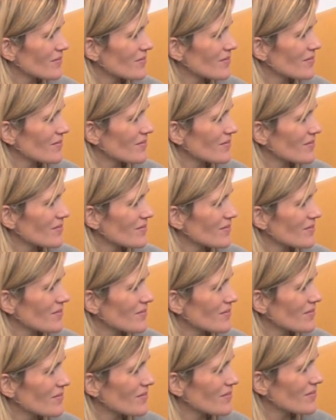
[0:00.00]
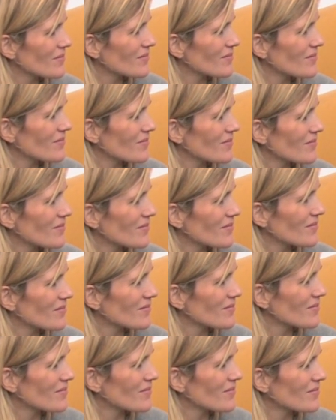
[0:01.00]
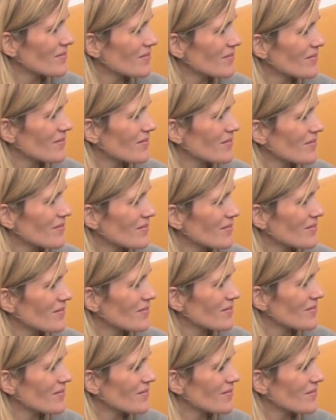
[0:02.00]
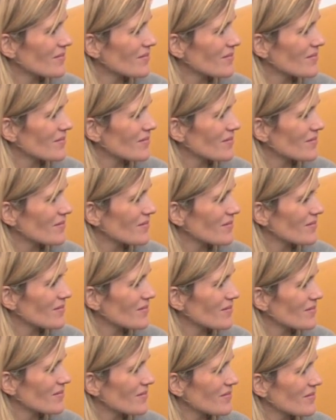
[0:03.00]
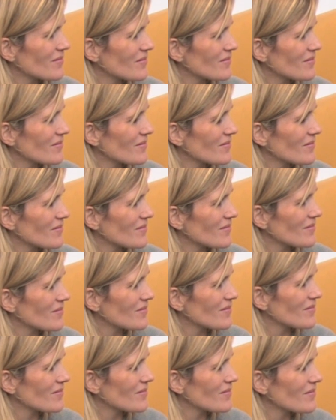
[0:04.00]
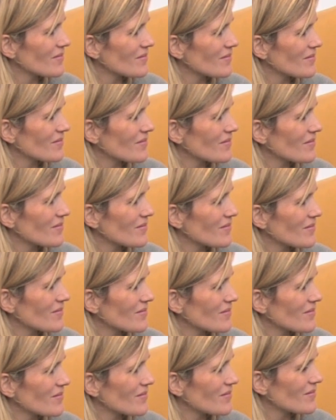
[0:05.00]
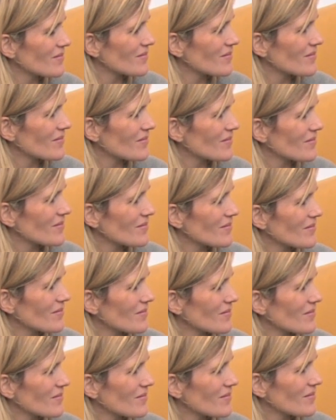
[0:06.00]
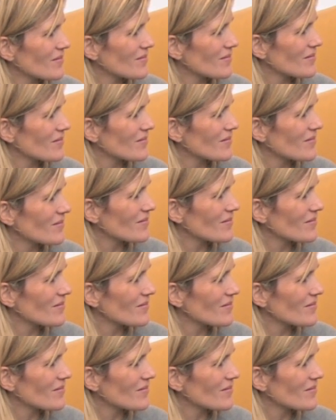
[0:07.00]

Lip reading: No words are spoken by the person on screen.